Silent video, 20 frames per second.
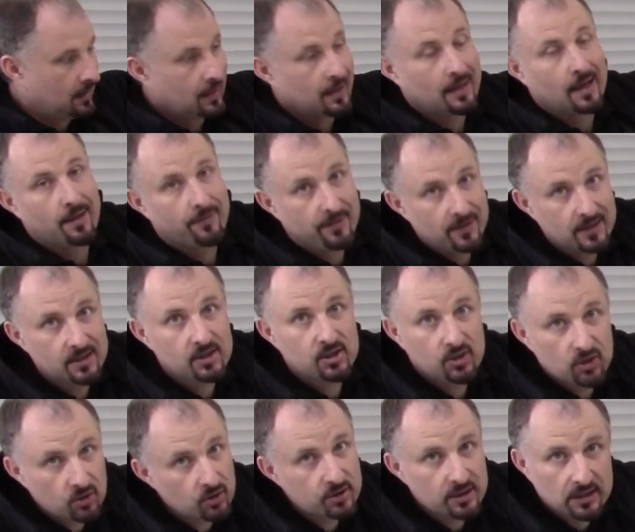Now this
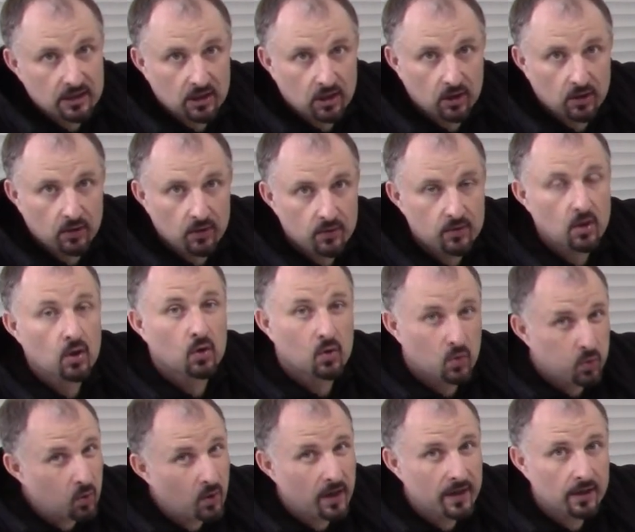does include
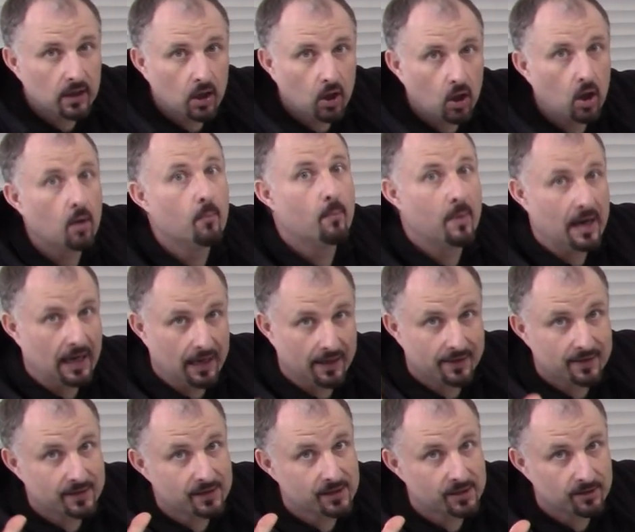quite a lot of
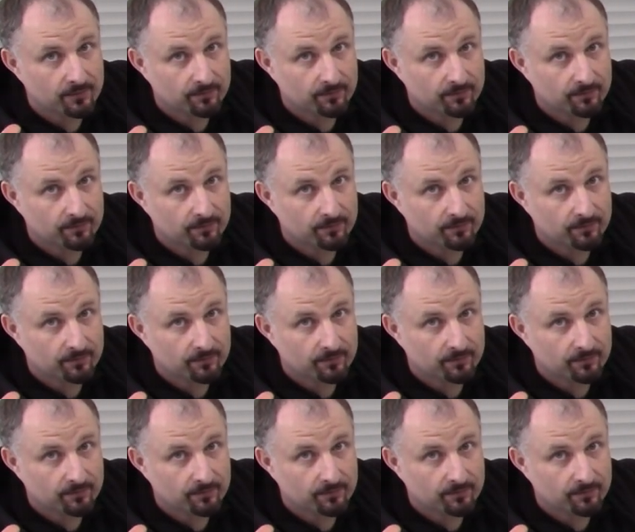maths